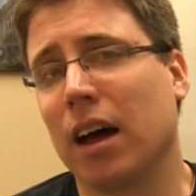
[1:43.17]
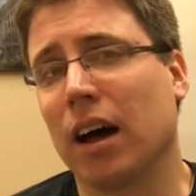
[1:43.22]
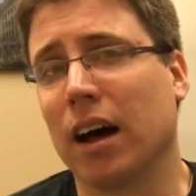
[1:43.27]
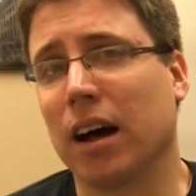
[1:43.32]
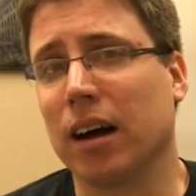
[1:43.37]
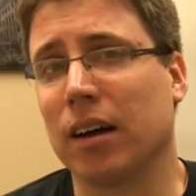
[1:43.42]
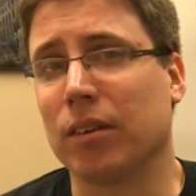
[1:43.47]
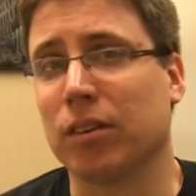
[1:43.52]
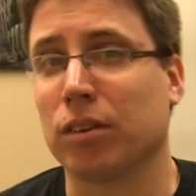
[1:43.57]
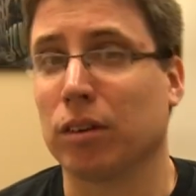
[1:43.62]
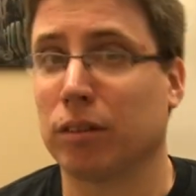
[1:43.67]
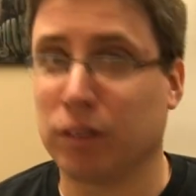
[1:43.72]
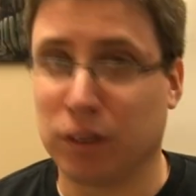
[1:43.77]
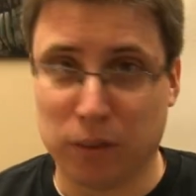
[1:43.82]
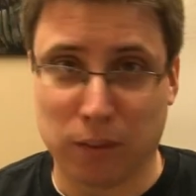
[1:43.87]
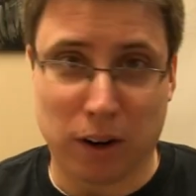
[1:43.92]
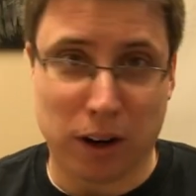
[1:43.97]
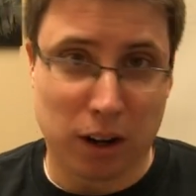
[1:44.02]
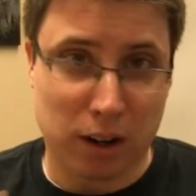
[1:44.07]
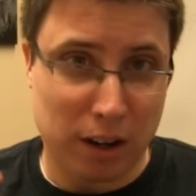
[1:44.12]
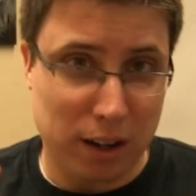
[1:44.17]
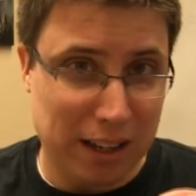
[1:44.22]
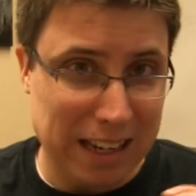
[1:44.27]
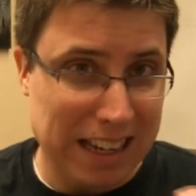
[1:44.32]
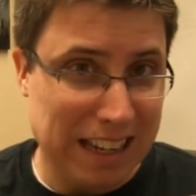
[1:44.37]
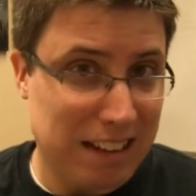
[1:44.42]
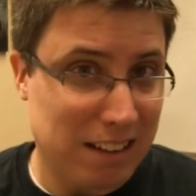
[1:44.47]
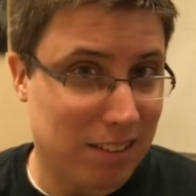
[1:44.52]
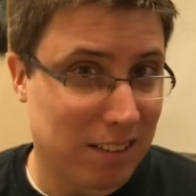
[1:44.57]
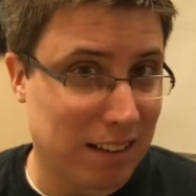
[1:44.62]
So if you are
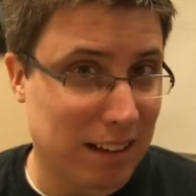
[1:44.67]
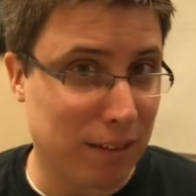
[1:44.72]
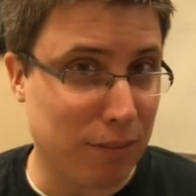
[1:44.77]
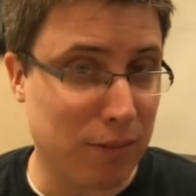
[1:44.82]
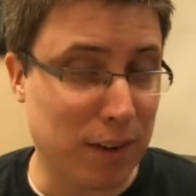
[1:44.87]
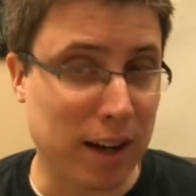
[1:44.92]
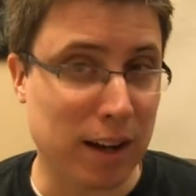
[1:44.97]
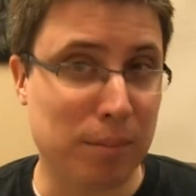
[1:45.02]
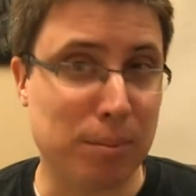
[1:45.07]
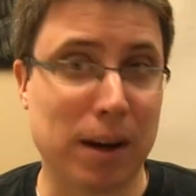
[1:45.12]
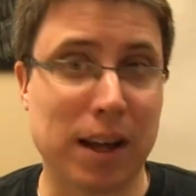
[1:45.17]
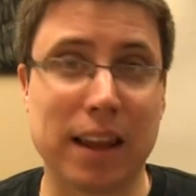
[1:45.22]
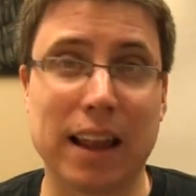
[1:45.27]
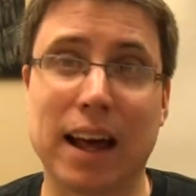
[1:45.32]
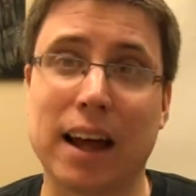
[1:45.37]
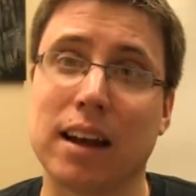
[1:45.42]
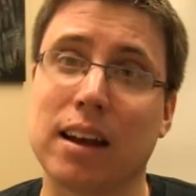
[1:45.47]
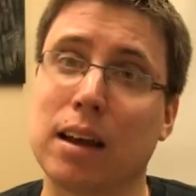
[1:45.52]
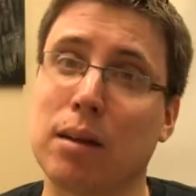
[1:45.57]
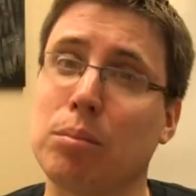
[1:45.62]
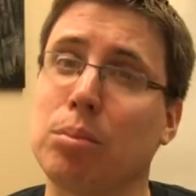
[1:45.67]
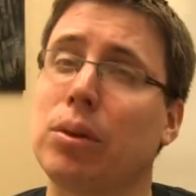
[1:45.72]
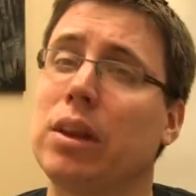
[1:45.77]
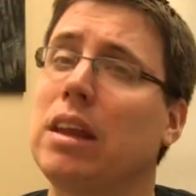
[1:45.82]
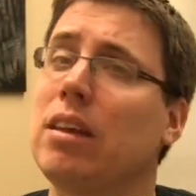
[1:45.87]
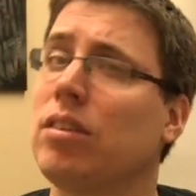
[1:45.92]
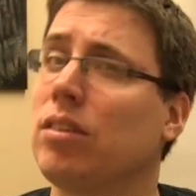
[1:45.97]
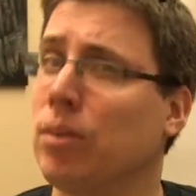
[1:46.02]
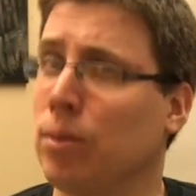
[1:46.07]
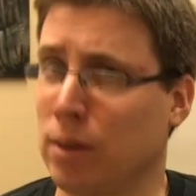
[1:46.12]
easily offended by that, then
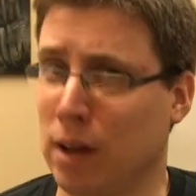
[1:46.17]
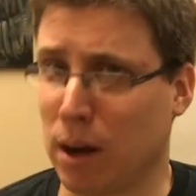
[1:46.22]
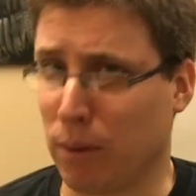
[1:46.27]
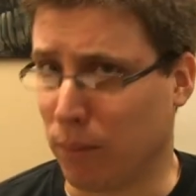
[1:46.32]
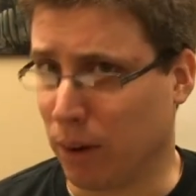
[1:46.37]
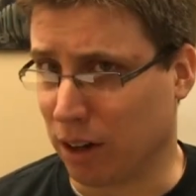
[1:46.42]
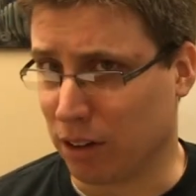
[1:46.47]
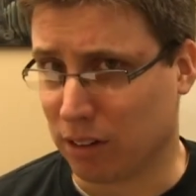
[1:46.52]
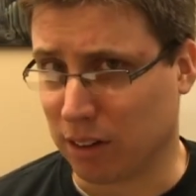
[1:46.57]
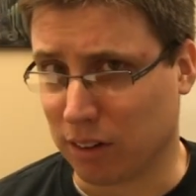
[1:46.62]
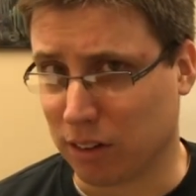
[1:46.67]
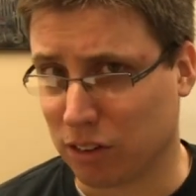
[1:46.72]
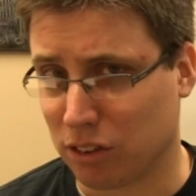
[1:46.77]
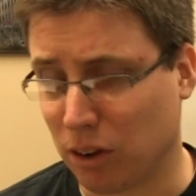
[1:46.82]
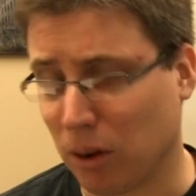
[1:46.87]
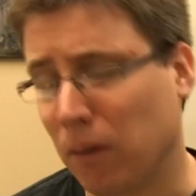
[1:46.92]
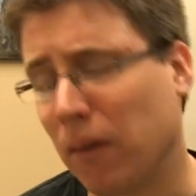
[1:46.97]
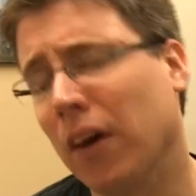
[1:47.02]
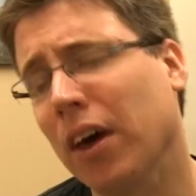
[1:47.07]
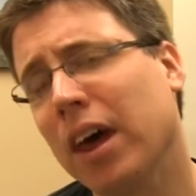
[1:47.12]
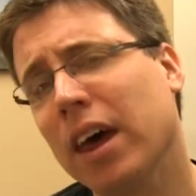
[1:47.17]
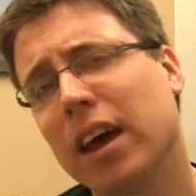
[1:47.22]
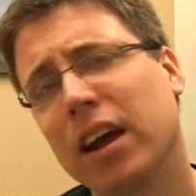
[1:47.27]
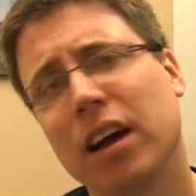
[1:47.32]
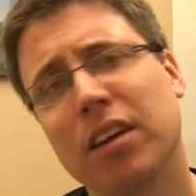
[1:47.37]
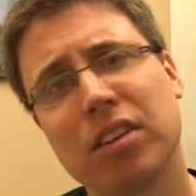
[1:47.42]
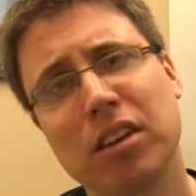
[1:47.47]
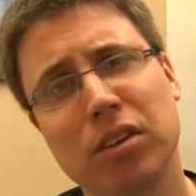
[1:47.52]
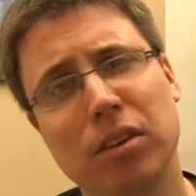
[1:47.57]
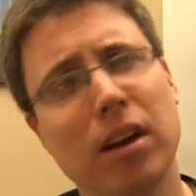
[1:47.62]
please do not watch this show,
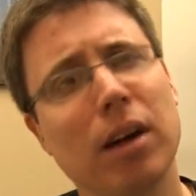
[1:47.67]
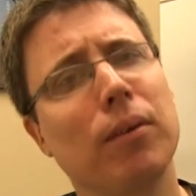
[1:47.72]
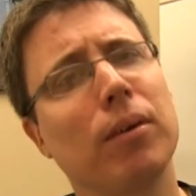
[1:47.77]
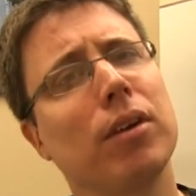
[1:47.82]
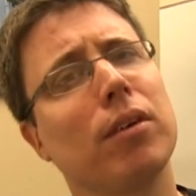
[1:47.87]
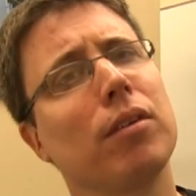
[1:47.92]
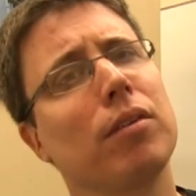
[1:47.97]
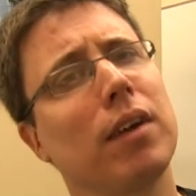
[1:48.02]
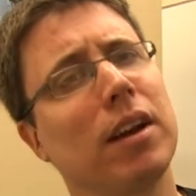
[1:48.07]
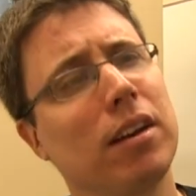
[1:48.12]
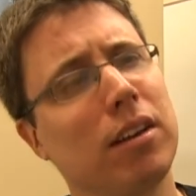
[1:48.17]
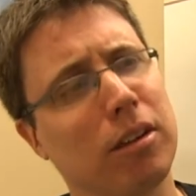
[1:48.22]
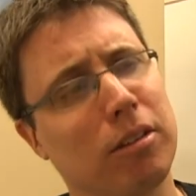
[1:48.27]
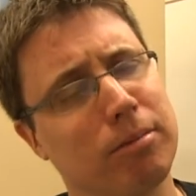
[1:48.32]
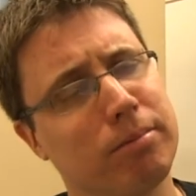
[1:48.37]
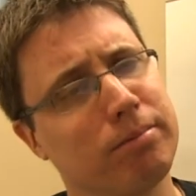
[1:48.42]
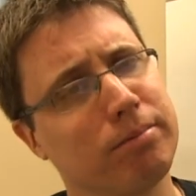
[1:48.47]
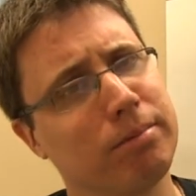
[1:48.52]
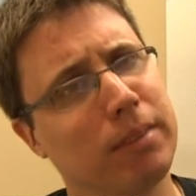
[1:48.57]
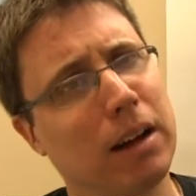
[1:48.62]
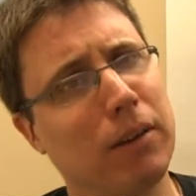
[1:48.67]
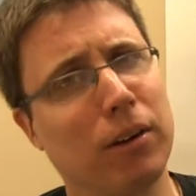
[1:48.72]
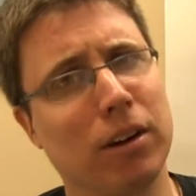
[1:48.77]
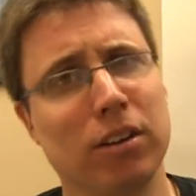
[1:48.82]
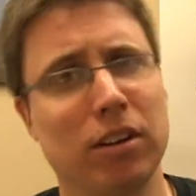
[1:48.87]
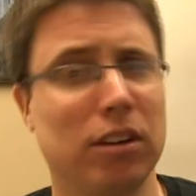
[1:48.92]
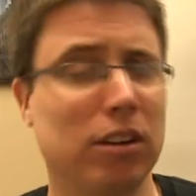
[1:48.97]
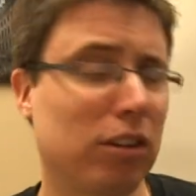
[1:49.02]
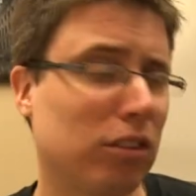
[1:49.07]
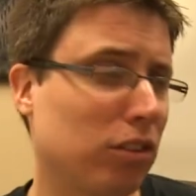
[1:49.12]
because I do not want to offend you. I
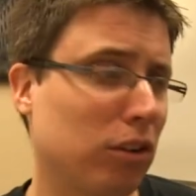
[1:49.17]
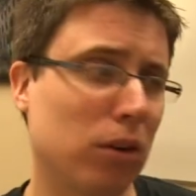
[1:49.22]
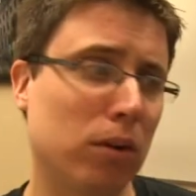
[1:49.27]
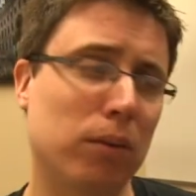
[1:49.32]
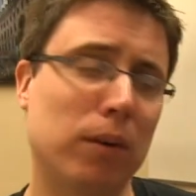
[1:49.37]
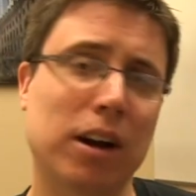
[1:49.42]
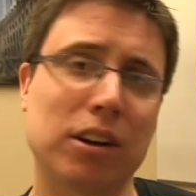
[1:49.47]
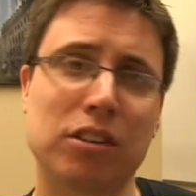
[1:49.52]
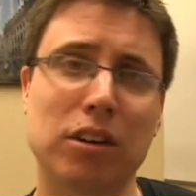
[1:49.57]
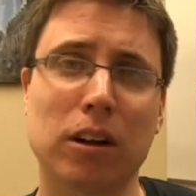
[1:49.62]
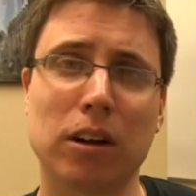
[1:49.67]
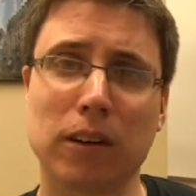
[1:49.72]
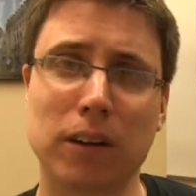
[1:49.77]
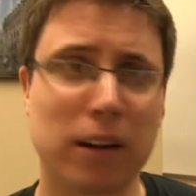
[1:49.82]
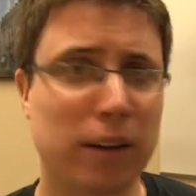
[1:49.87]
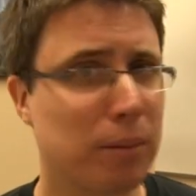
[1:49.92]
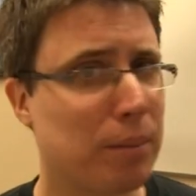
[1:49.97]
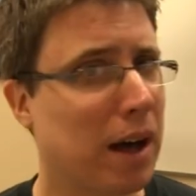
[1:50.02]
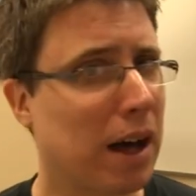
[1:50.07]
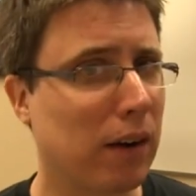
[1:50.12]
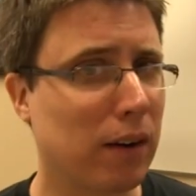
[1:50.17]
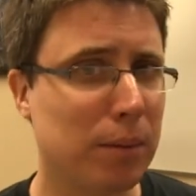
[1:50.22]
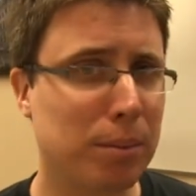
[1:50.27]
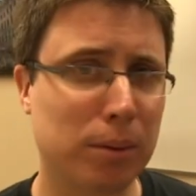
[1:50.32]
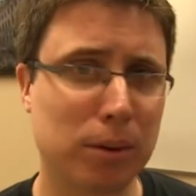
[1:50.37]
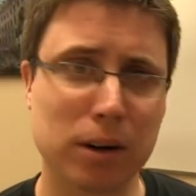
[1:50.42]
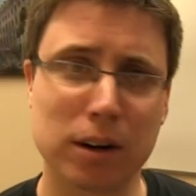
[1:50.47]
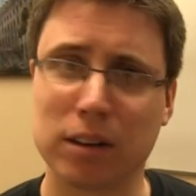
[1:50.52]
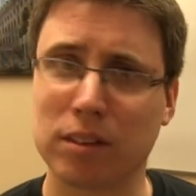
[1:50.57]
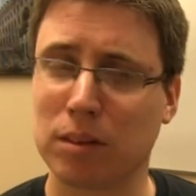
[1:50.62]
want you to just go and watch all our other battle
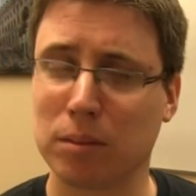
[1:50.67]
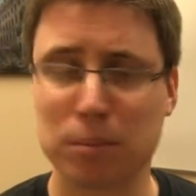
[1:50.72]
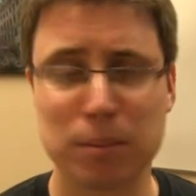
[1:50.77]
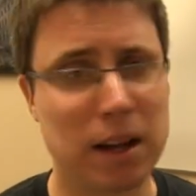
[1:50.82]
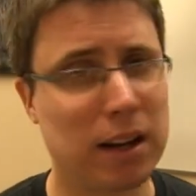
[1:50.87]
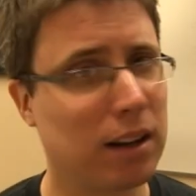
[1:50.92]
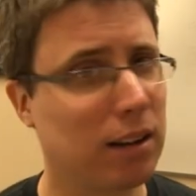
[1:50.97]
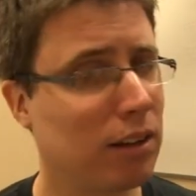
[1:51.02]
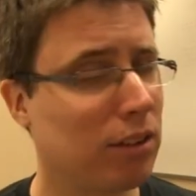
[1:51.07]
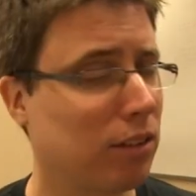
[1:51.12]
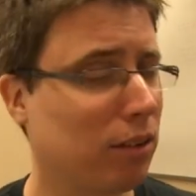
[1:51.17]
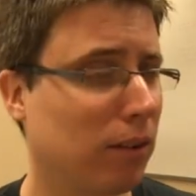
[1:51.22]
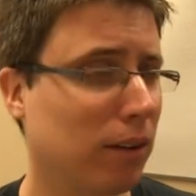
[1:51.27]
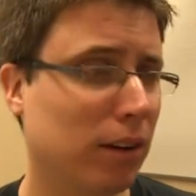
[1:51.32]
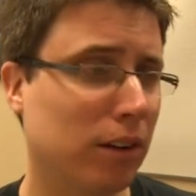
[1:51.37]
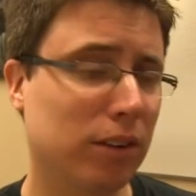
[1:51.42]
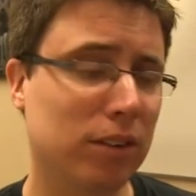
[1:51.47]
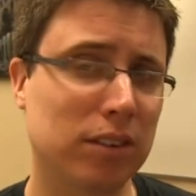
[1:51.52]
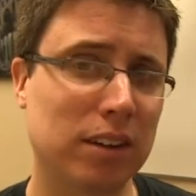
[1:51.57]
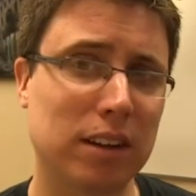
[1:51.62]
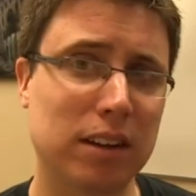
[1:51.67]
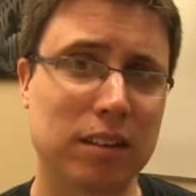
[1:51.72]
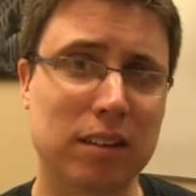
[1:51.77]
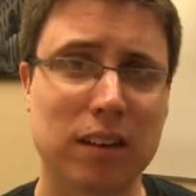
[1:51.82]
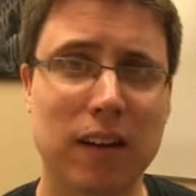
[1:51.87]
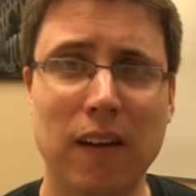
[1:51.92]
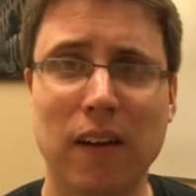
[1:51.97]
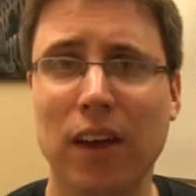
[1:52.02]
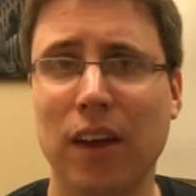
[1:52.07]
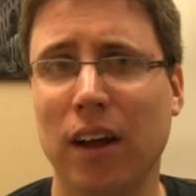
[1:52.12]
reports and mini tutorials
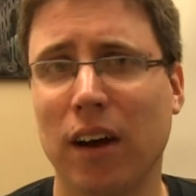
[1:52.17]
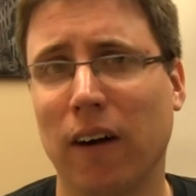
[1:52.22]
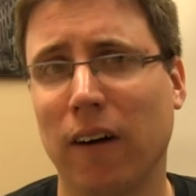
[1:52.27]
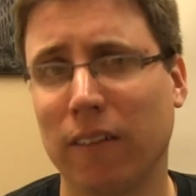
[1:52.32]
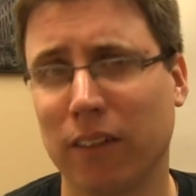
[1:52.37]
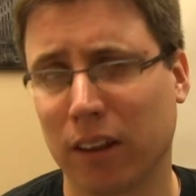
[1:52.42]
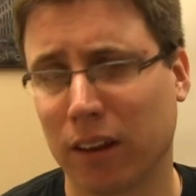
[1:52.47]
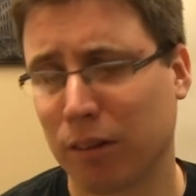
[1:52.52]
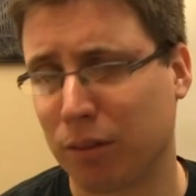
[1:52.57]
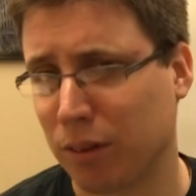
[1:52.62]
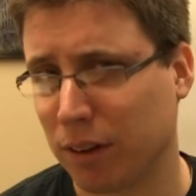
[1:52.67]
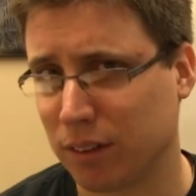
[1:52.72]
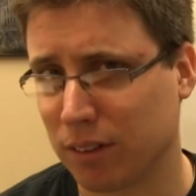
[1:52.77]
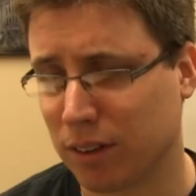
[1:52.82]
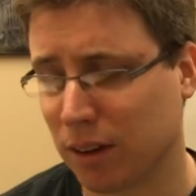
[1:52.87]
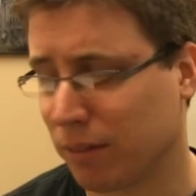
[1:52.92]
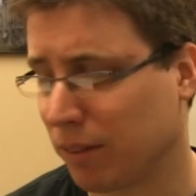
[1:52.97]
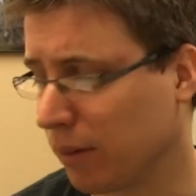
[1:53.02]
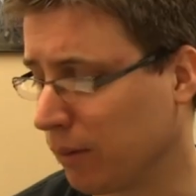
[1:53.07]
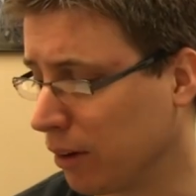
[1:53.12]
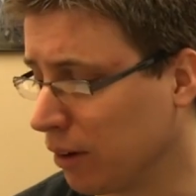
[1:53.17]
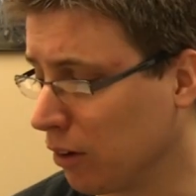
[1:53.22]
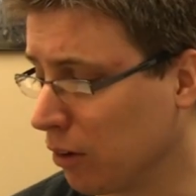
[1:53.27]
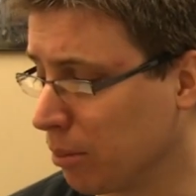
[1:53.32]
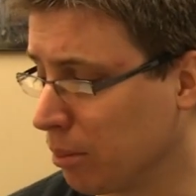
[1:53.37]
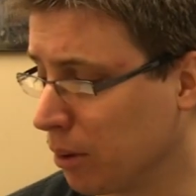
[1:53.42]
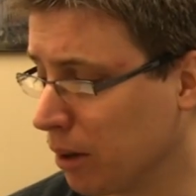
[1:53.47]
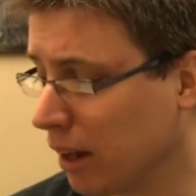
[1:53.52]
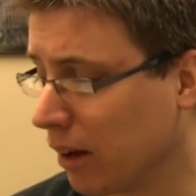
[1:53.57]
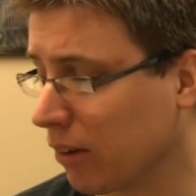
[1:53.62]
and all the other fun stuff that we do
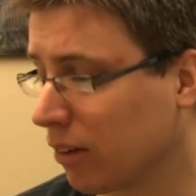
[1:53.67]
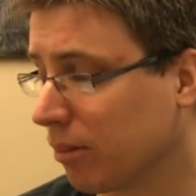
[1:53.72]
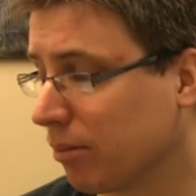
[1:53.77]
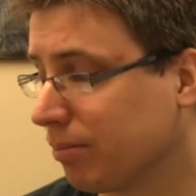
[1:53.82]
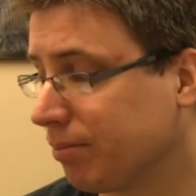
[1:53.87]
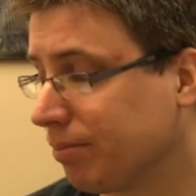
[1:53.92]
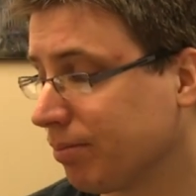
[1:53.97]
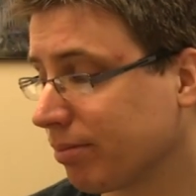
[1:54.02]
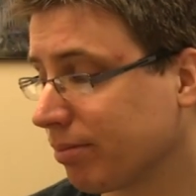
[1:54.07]
put out.